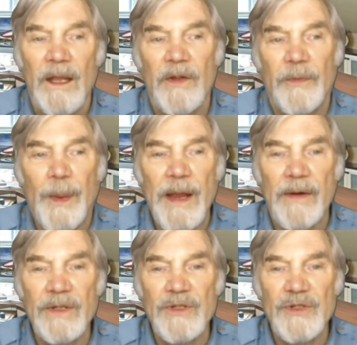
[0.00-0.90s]
His
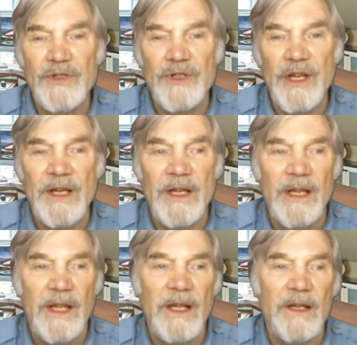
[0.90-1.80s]
parents said
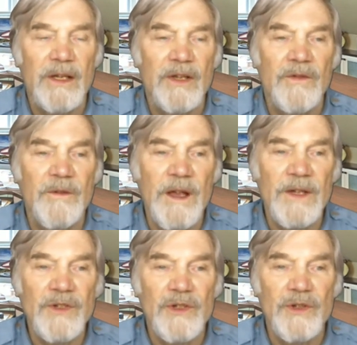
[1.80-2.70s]
he had
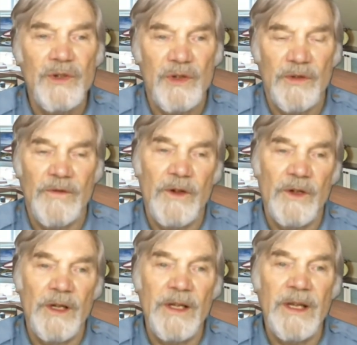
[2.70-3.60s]
confessed to the
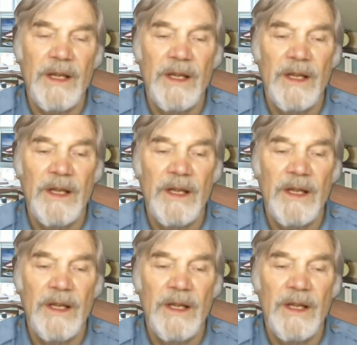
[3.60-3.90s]
fondling